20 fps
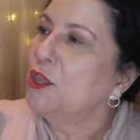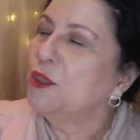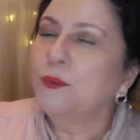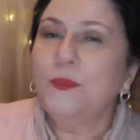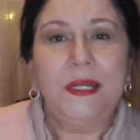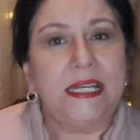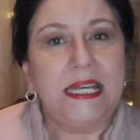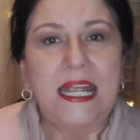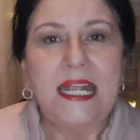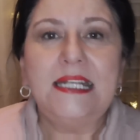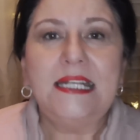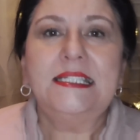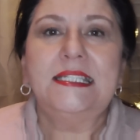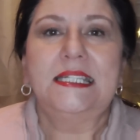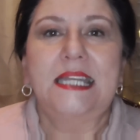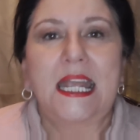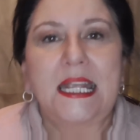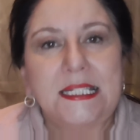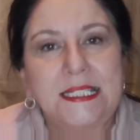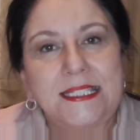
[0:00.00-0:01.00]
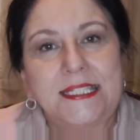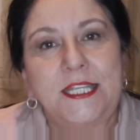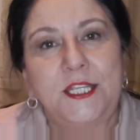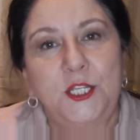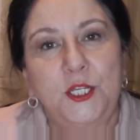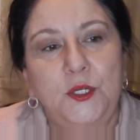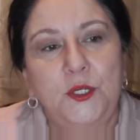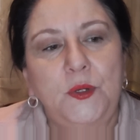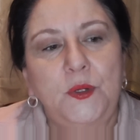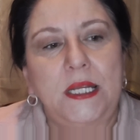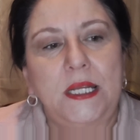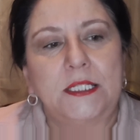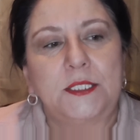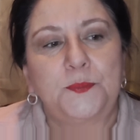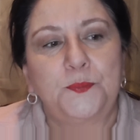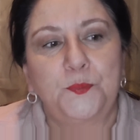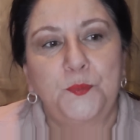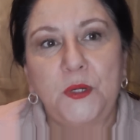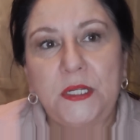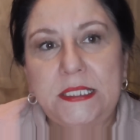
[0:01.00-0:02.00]
3 days in ICU is
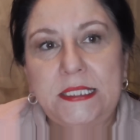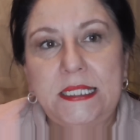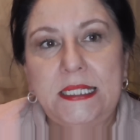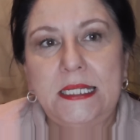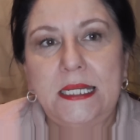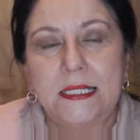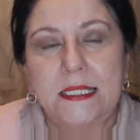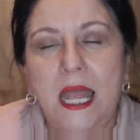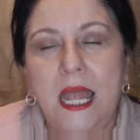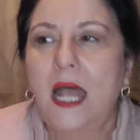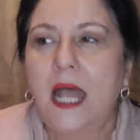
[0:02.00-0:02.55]
pretty,